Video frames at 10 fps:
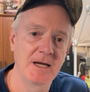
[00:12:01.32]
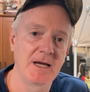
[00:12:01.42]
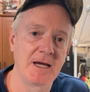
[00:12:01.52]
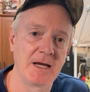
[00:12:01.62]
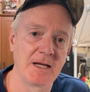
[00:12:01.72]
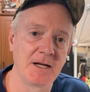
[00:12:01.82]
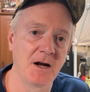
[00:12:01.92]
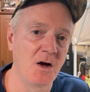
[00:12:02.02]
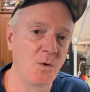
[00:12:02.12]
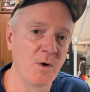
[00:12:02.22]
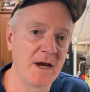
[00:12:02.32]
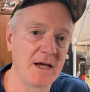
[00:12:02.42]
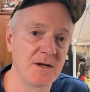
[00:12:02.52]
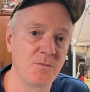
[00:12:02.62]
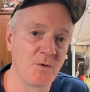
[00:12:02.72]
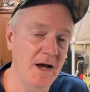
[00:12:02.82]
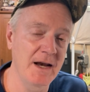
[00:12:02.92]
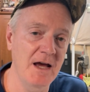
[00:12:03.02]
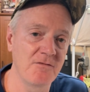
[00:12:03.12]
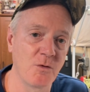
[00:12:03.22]
and it all weighed right
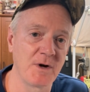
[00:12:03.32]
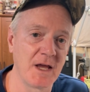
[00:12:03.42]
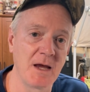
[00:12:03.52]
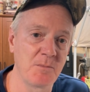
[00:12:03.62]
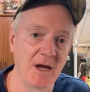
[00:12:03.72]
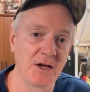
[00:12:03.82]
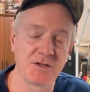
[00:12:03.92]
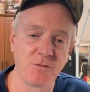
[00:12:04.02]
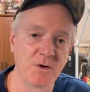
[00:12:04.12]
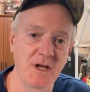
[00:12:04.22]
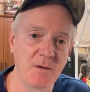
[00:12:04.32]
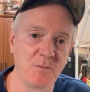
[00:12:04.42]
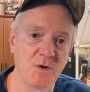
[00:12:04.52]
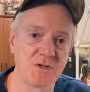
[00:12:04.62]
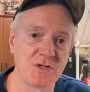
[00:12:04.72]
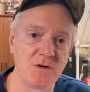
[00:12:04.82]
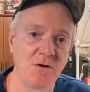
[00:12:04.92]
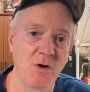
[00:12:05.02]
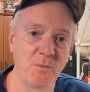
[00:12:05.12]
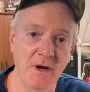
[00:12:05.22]
at 48 pounds,
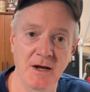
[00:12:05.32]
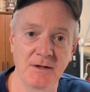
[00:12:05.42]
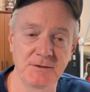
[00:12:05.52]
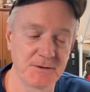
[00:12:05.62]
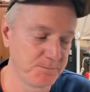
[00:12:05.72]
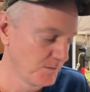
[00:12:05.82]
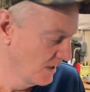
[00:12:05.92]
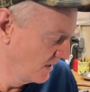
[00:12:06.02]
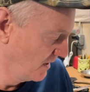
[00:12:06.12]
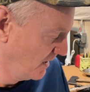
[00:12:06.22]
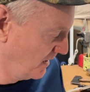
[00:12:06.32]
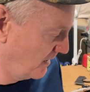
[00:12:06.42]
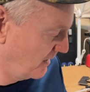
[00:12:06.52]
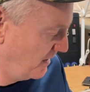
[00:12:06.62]
48.0 pounds. And